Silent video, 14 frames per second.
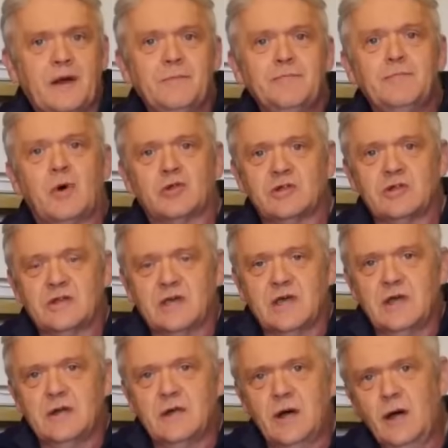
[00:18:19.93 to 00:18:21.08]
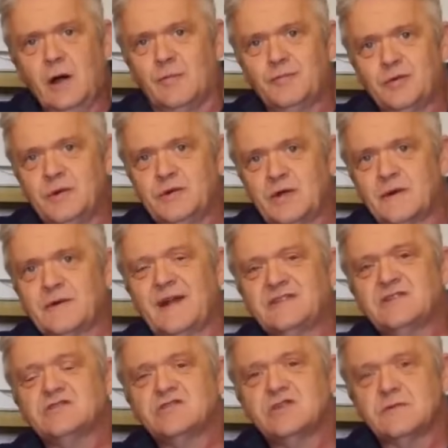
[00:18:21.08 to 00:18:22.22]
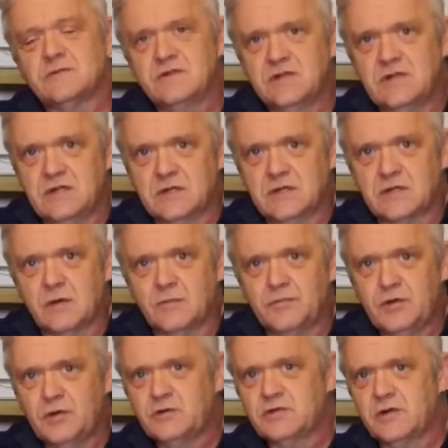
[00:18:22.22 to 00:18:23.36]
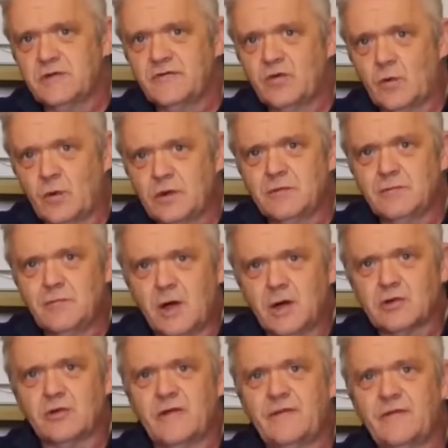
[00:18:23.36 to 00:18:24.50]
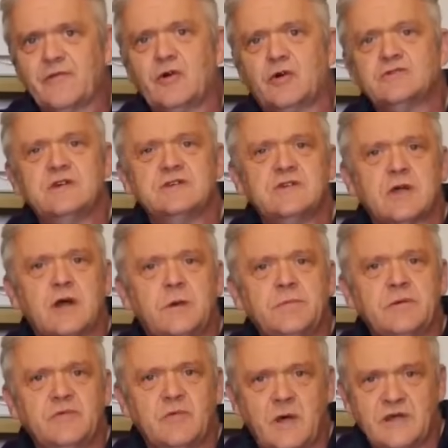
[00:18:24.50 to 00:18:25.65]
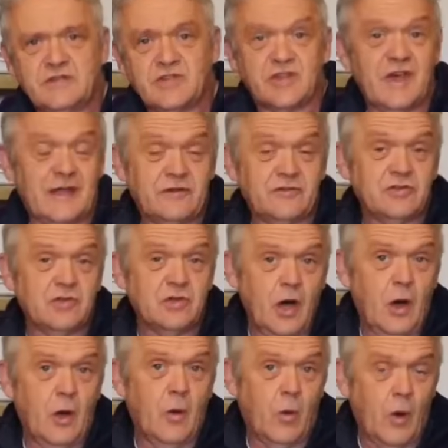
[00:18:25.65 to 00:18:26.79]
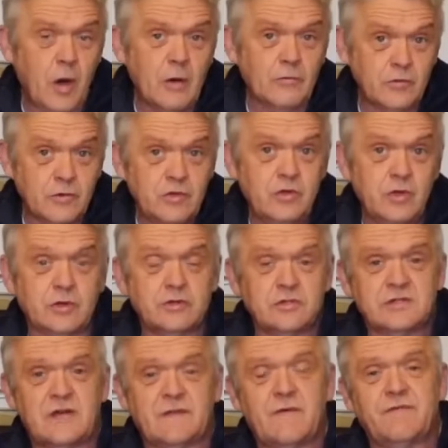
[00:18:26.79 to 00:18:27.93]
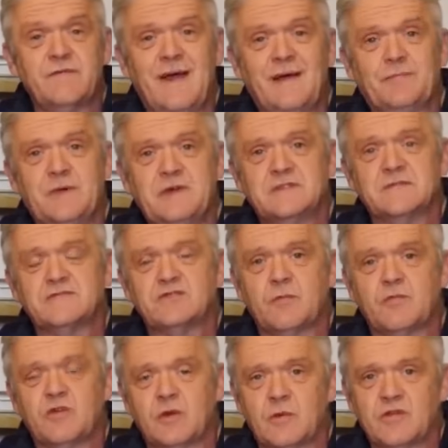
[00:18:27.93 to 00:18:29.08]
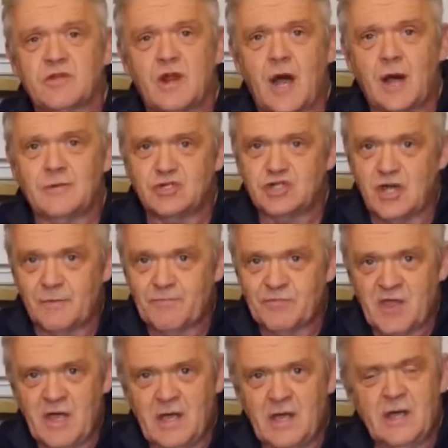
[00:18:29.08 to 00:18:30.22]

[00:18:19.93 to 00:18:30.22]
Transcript: by modelling it up. We don't necessarily need a computer. If you want to model, then of course there's a couple of ways again to go. One, you can just have a flat piece of something with an armature